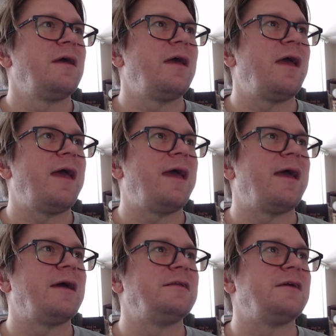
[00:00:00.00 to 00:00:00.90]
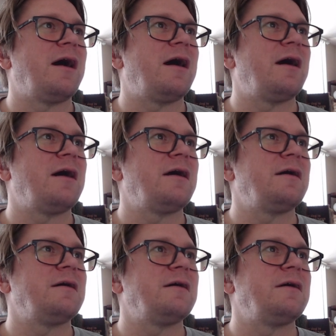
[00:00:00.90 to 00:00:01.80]
And the
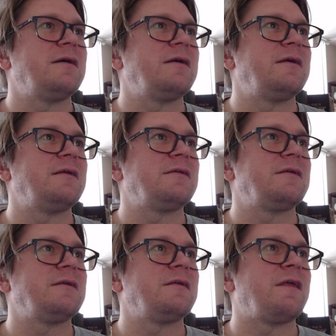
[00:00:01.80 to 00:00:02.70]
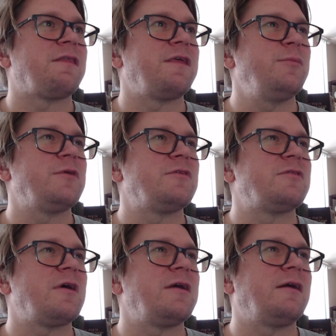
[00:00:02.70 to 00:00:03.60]
theme is
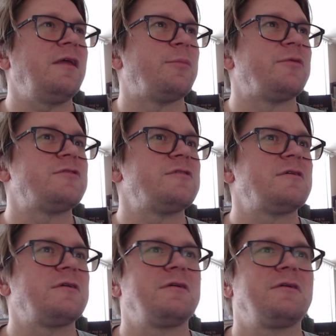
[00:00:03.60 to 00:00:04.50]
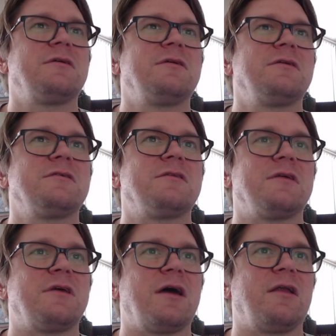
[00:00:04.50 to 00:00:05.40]
Eclipse, the
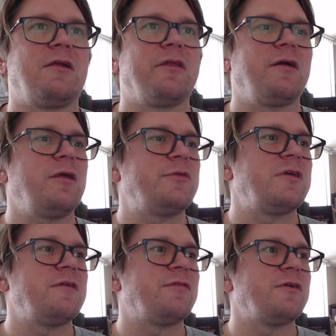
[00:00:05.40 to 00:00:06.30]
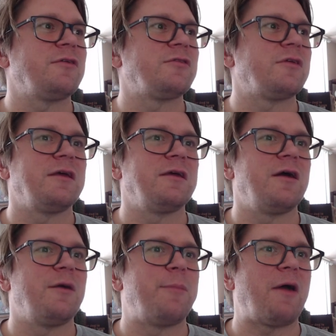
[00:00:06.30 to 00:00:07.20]
title there. Let me see if there's a about
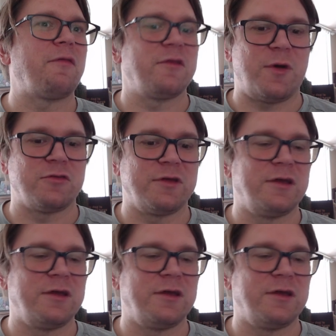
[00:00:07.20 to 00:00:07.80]
this puzzle here.